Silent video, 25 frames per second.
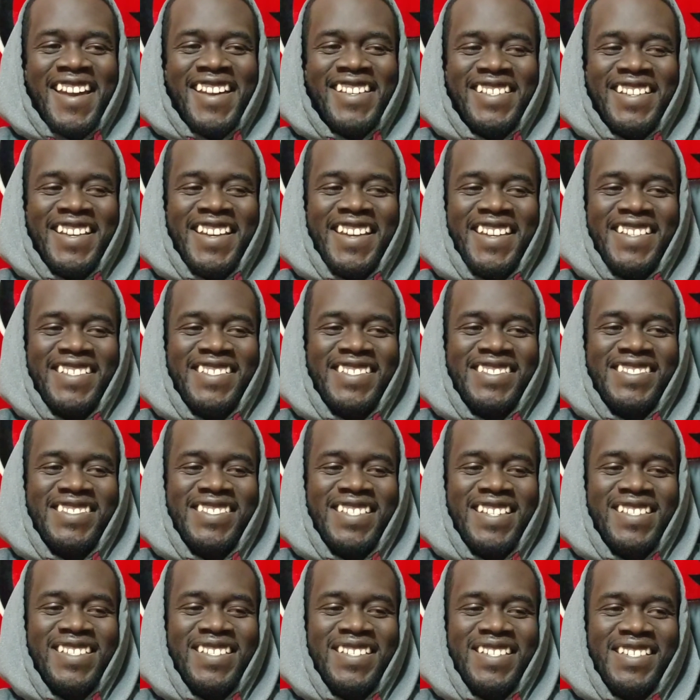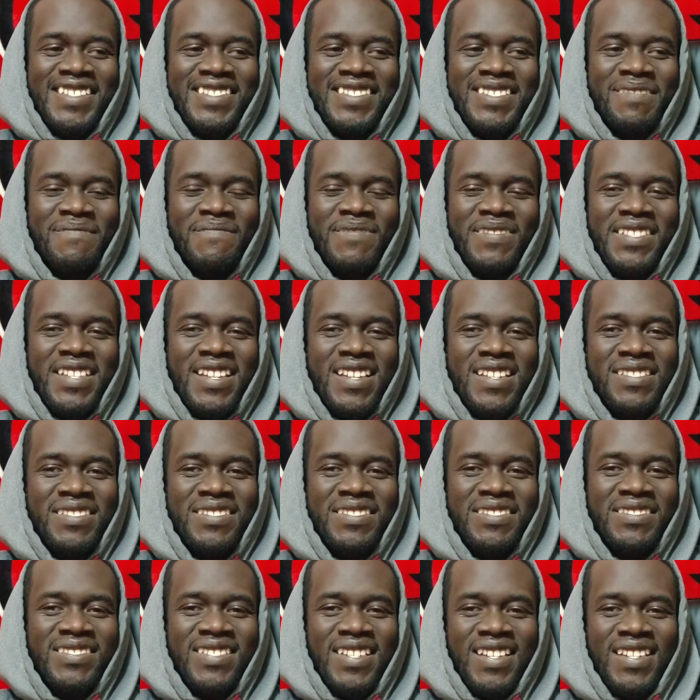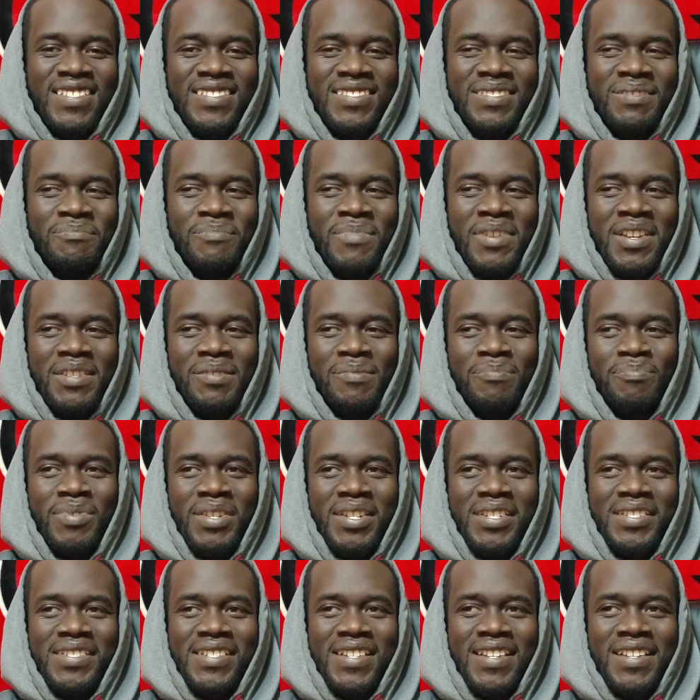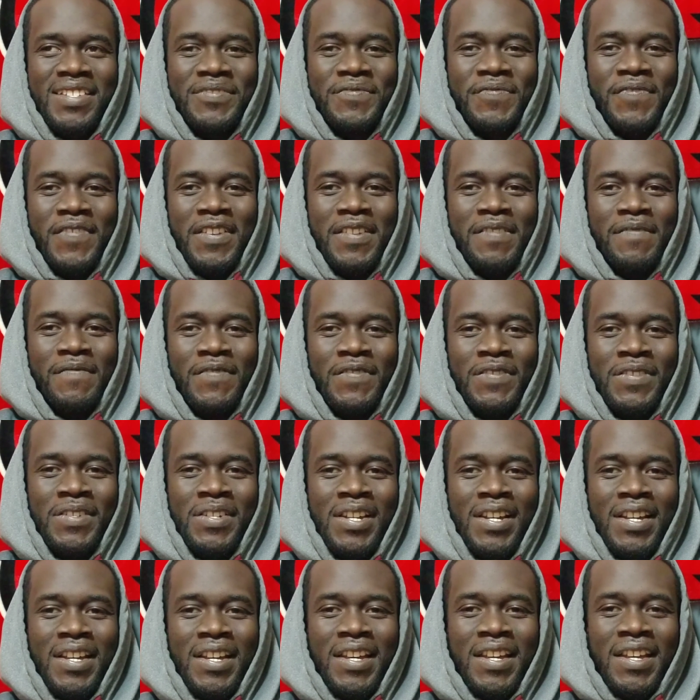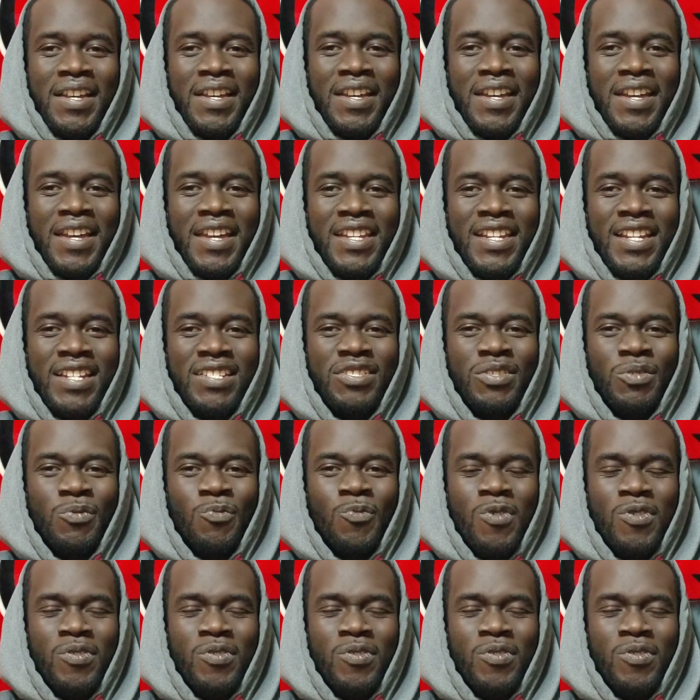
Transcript: and I hate to say that because everything looks like it's in Manny Pacquiao's favor, and I should